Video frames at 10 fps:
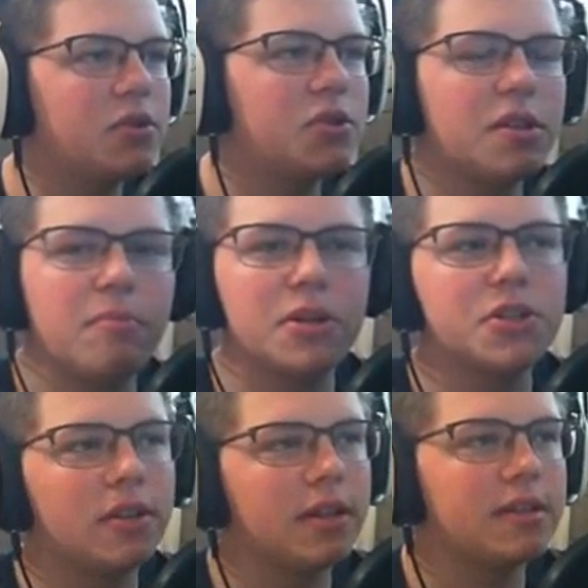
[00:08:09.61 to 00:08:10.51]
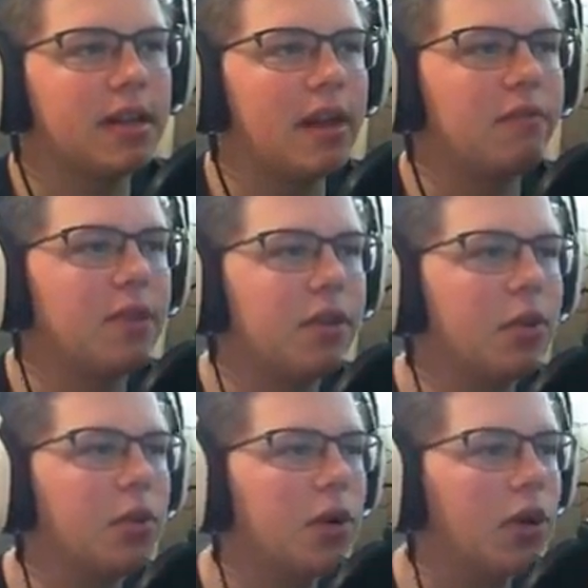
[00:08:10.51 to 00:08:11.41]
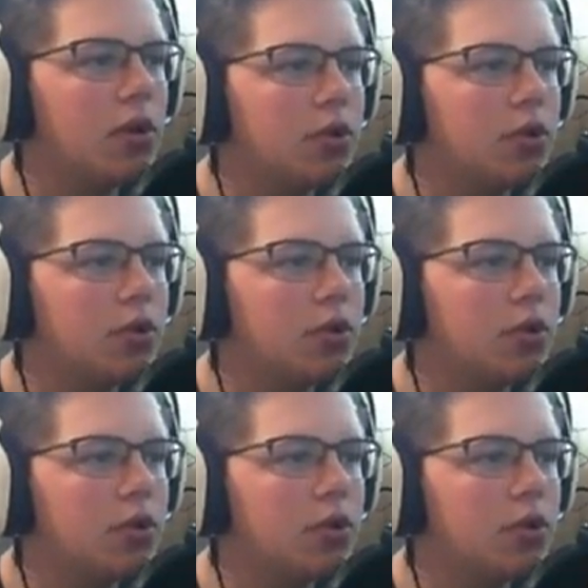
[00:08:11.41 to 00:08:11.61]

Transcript: there's just a bunch of things that I have to do.